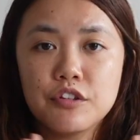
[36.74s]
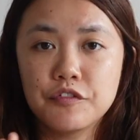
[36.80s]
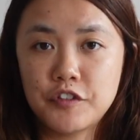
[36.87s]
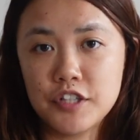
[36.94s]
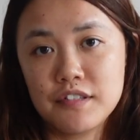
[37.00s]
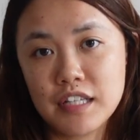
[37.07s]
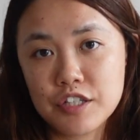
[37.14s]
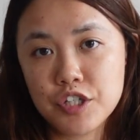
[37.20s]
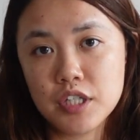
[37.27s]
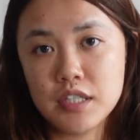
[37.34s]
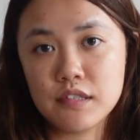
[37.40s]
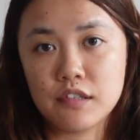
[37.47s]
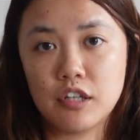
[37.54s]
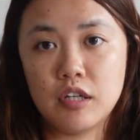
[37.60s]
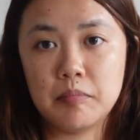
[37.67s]
the first section
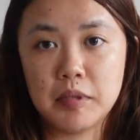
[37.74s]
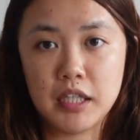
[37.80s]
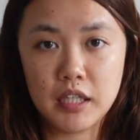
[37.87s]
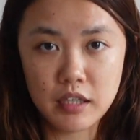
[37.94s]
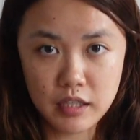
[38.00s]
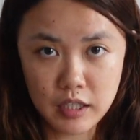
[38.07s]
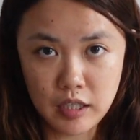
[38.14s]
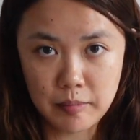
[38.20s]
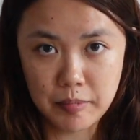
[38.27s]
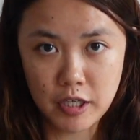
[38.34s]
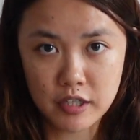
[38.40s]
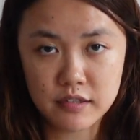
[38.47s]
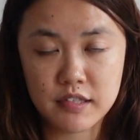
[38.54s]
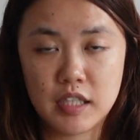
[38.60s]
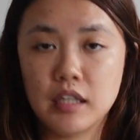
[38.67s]
is going to be the
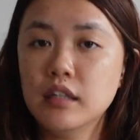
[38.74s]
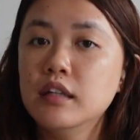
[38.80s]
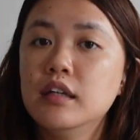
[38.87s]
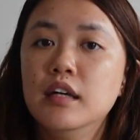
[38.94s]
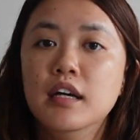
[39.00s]
unboxing.